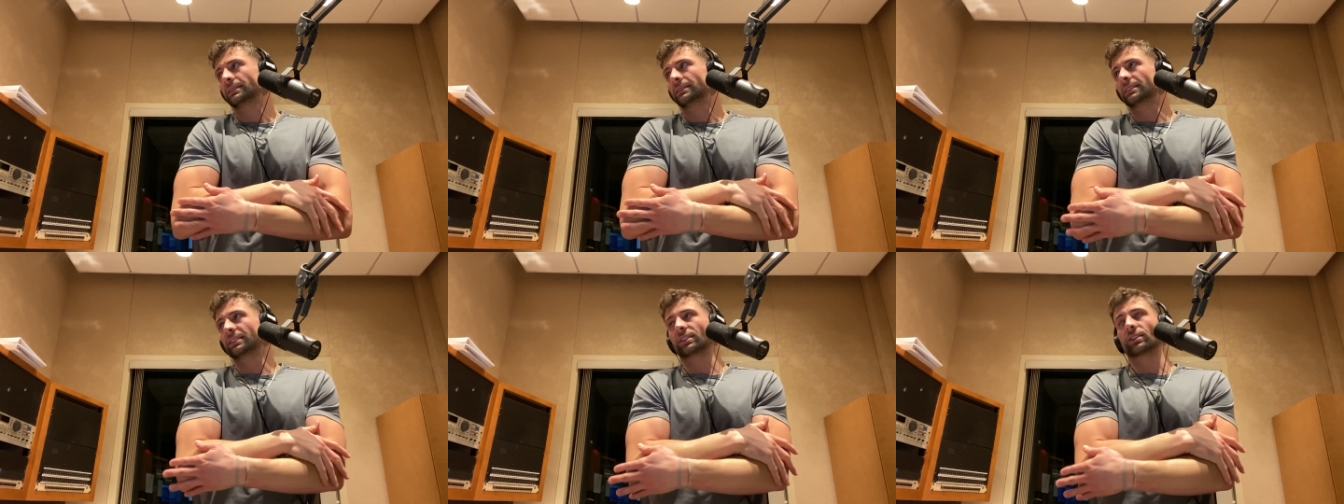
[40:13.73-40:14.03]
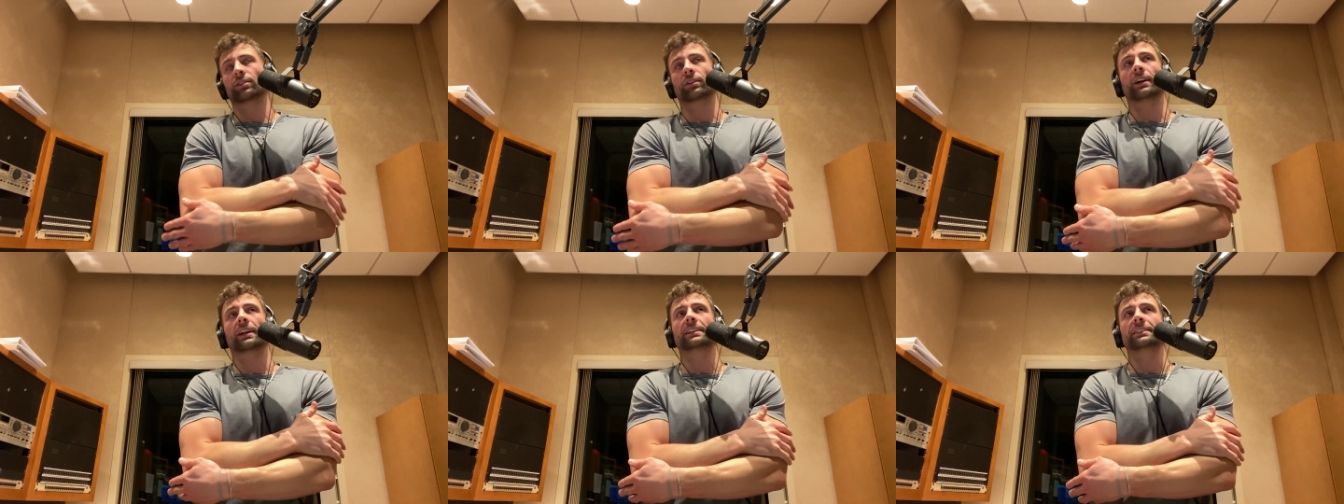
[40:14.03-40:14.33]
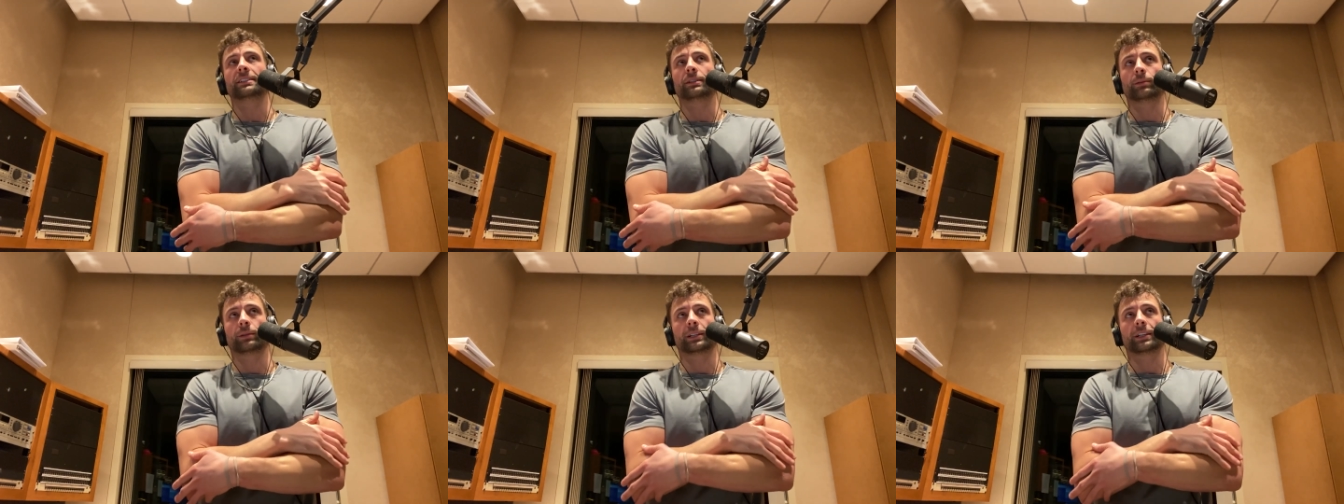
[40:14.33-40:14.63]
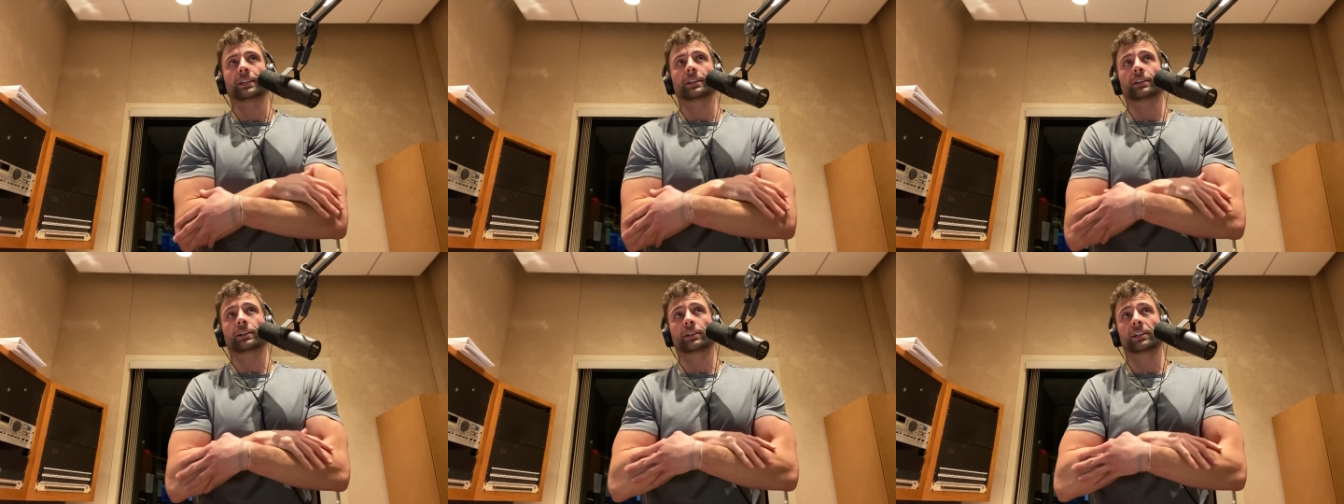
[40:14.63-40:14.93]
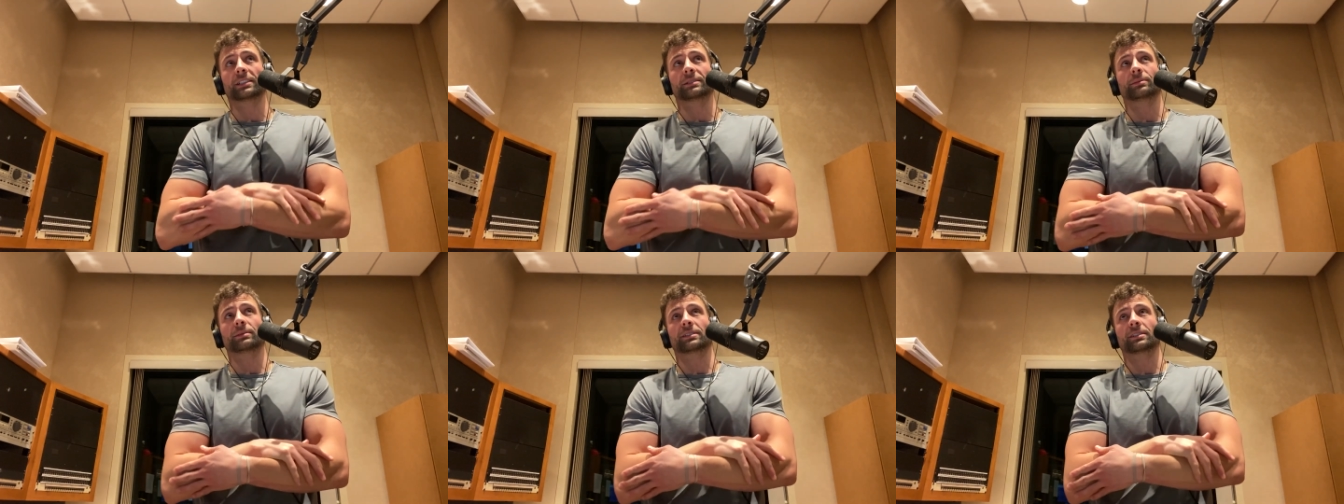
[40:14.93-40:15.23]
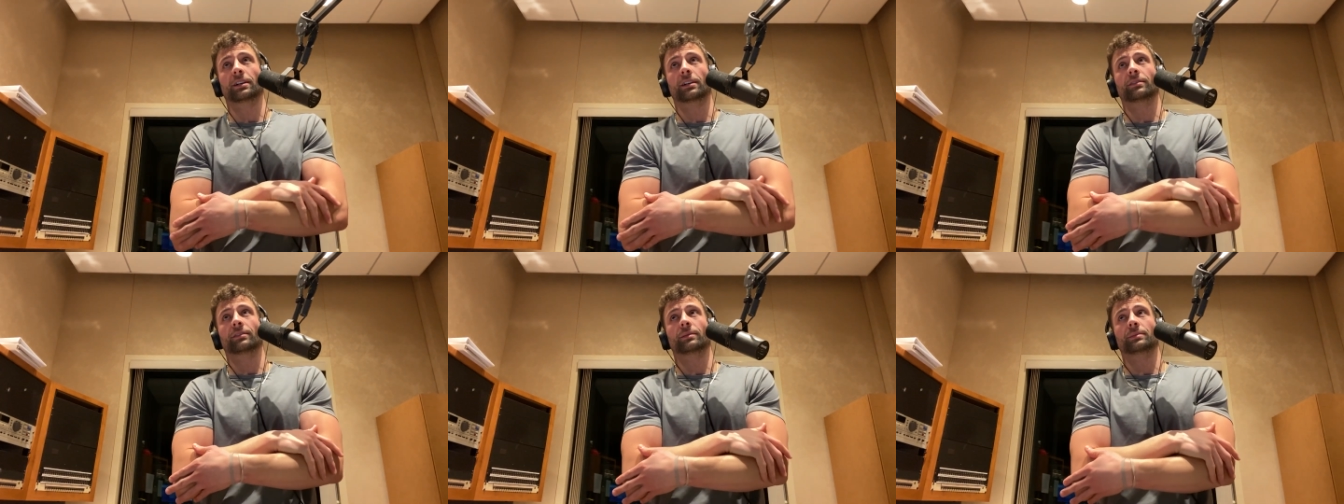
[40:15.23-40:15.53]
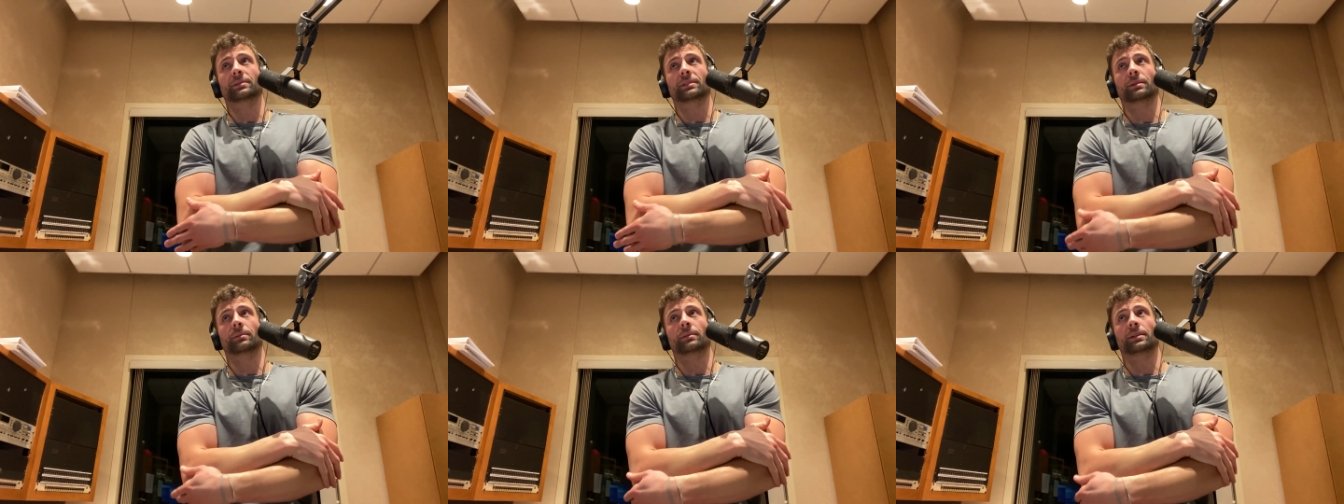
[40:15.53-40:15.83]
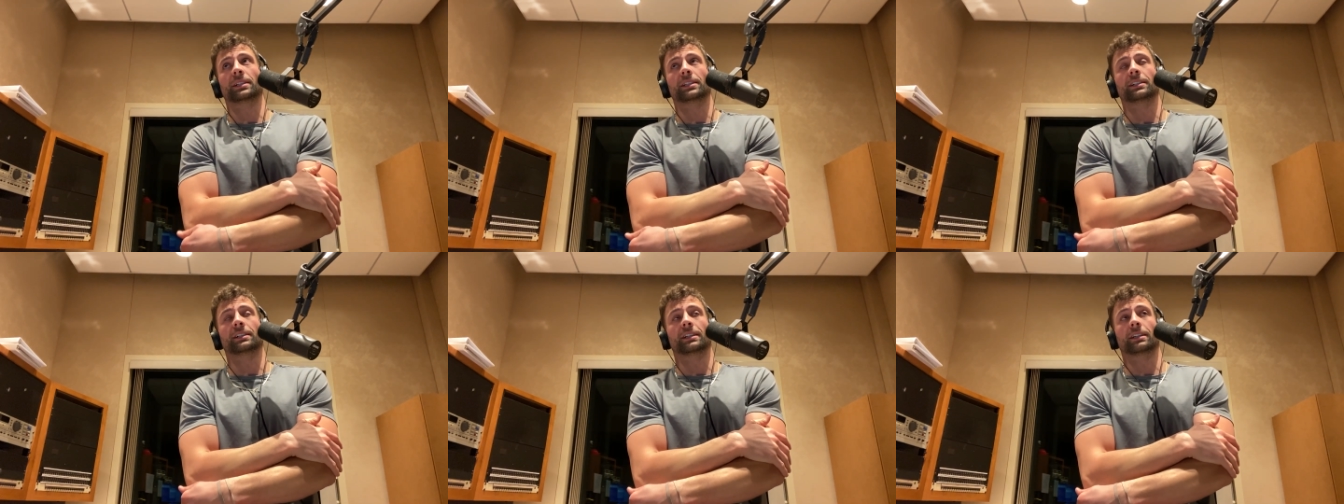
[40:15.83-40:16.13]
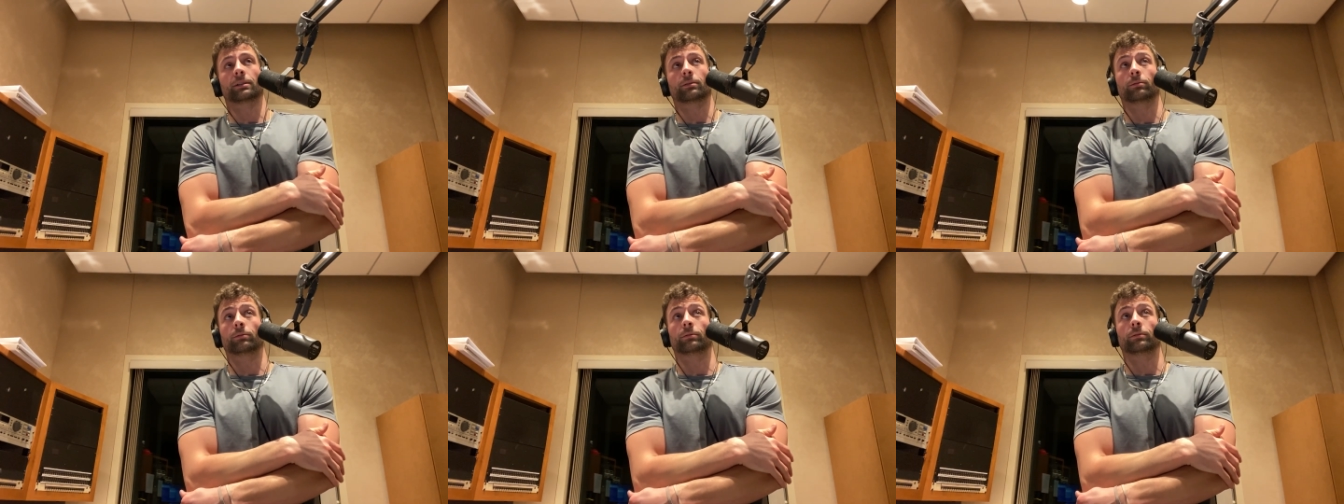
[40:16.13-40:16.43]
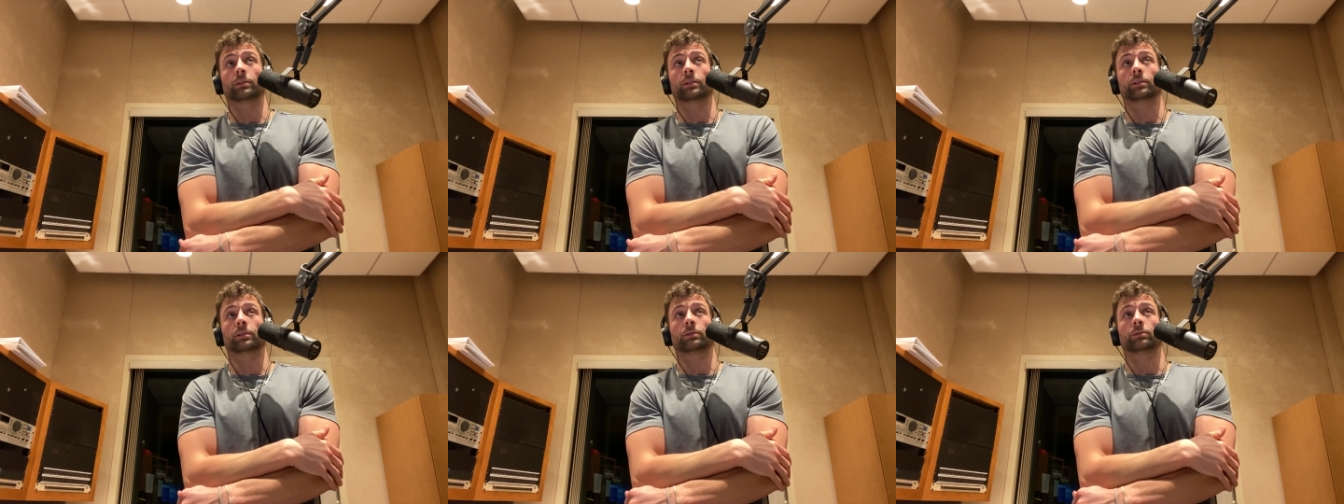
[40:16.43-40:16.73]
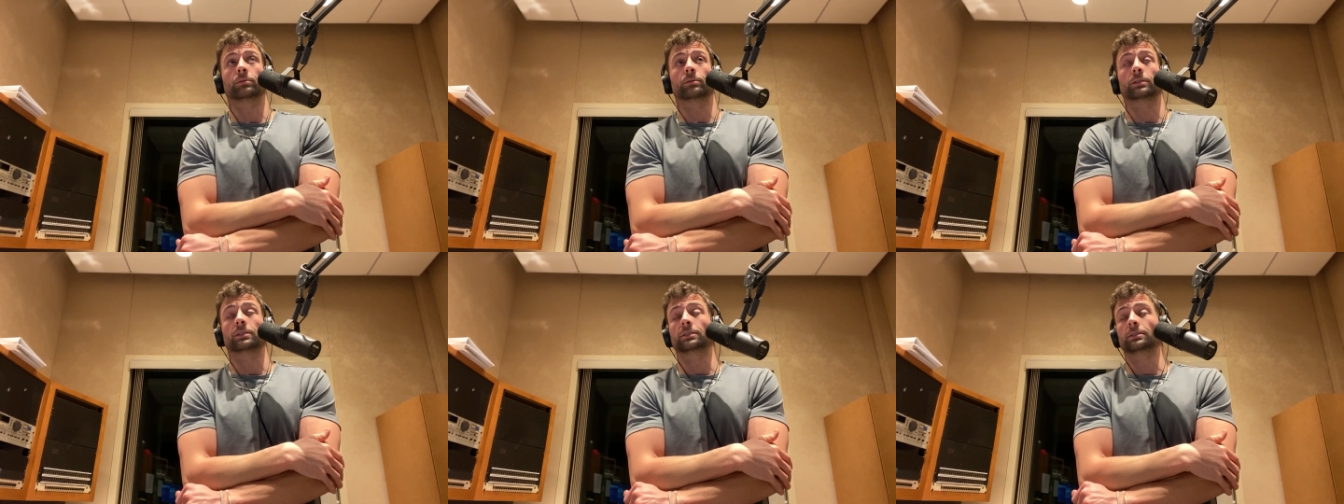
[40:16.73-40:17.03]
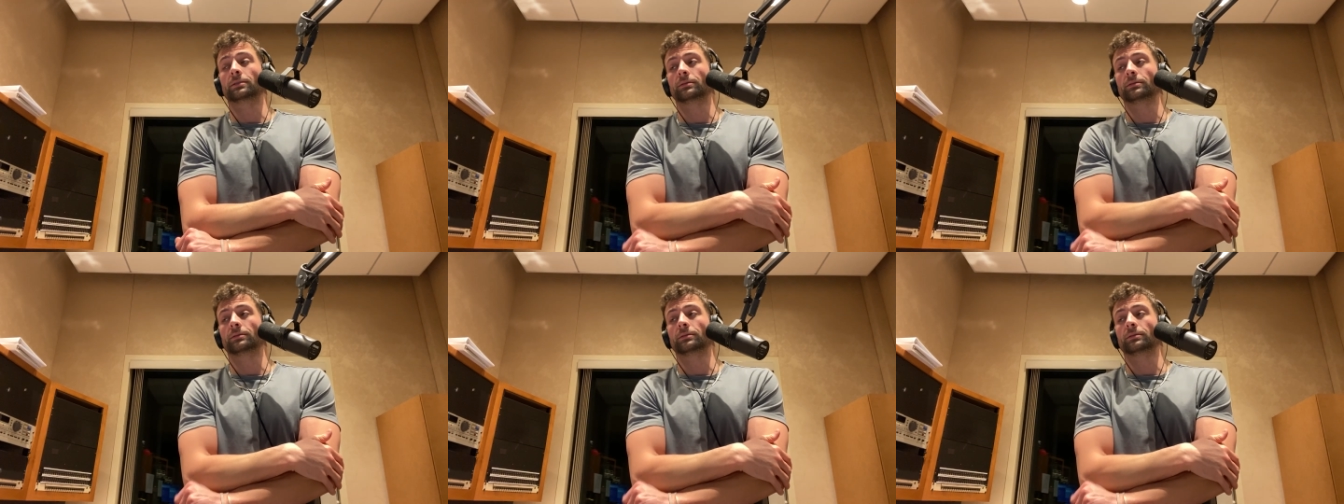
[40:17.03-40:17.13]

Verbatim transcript: It's crazy when you get a Christmas card from somebody, you're like, whoa,